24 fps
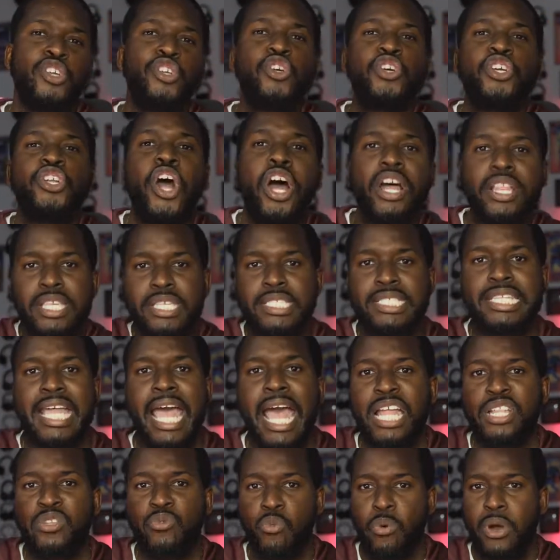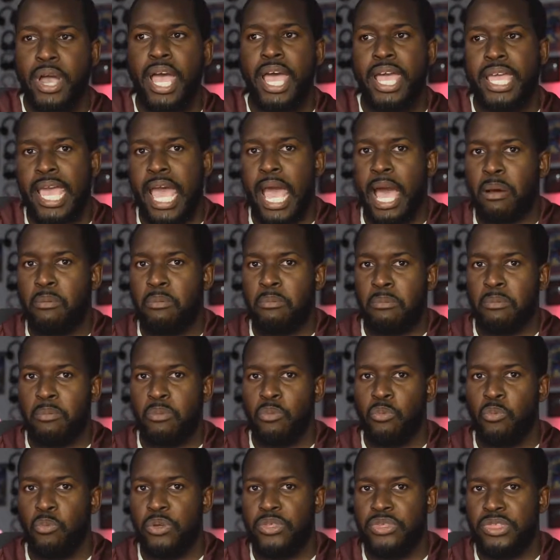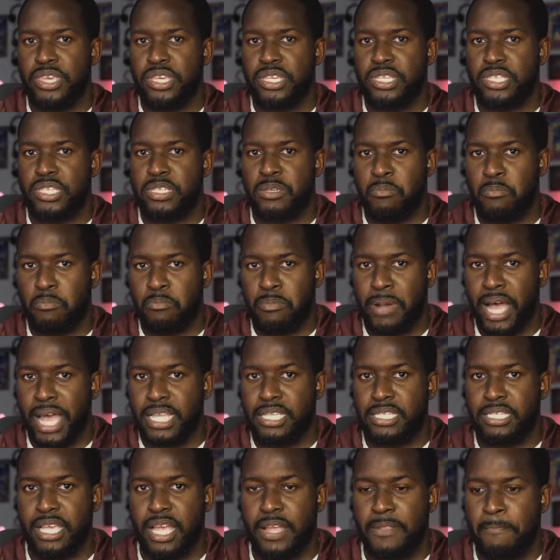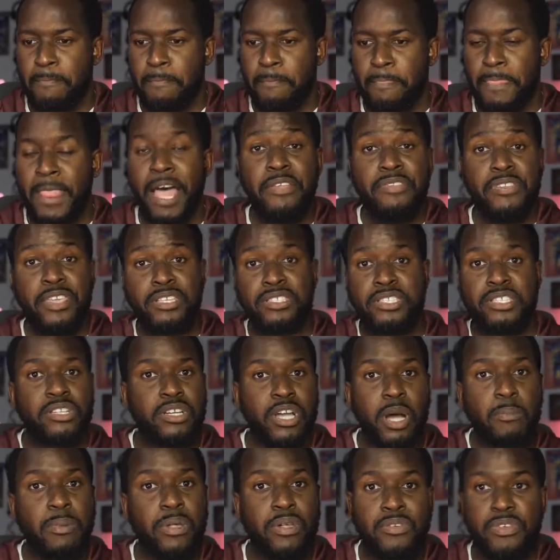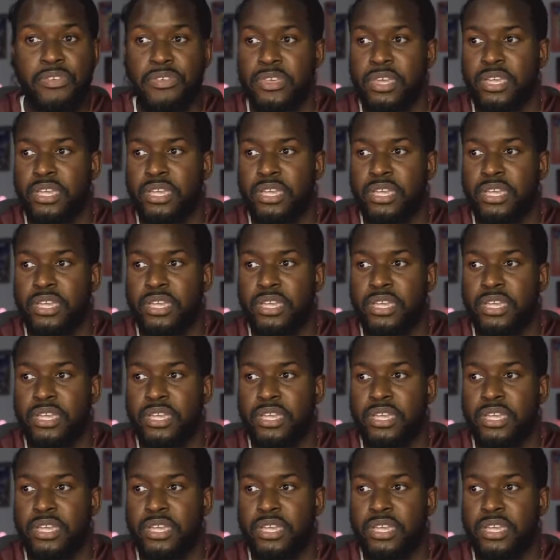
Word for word: you can understand where I am with this mindset. Now, there's a couple other